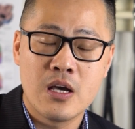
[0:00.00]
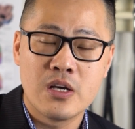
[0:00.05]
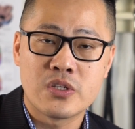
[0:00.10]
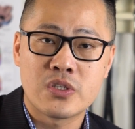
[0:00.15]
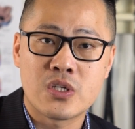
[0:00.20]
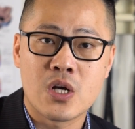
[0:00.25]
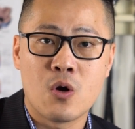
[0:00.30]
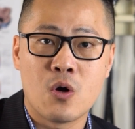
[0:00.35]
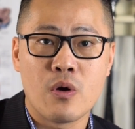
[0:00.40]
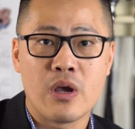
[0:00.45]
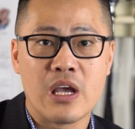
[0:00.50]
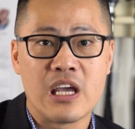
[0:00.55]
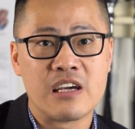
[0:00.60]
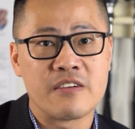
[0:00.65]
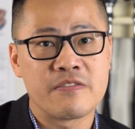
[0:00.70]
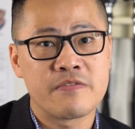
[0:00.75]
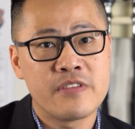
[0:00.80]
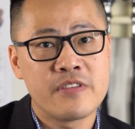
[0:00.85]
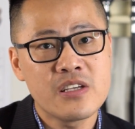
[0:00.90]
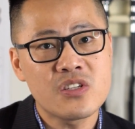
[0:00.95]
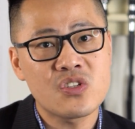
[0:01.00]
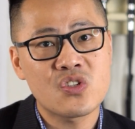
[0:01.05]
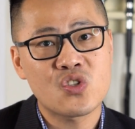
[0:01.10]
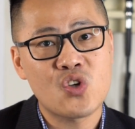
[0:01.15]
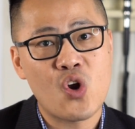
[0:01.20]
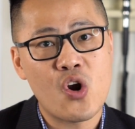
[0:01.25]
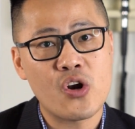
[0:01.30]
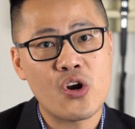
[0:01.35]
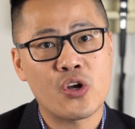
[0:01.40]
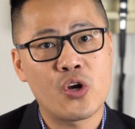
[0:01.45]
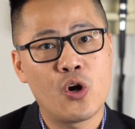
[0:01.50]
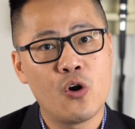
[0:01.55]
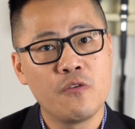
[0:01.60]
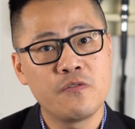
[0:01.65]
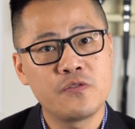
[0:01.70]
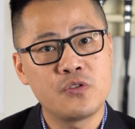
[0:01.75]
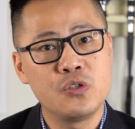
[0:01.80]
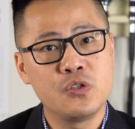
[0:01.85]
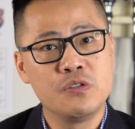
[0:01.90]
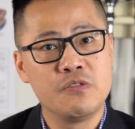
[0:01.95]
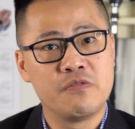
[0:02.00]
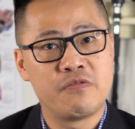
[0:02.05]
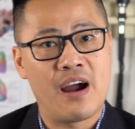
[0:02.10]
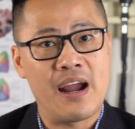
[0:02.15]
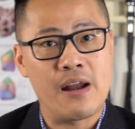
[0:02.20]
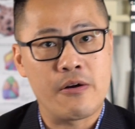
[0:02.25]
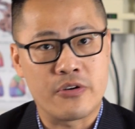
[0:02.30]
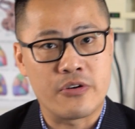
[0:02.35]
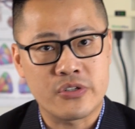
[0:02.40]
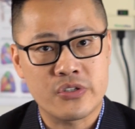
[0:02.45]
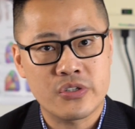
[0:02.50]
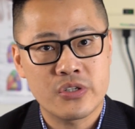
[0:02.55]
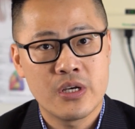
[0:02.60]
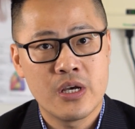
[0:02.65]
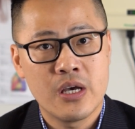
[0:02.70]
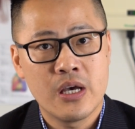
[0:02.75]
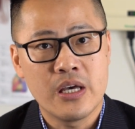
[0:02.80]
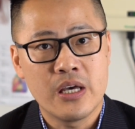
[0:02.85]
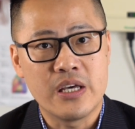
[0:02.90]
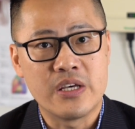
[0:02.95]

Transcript: So if this SARS-CoV-2 virus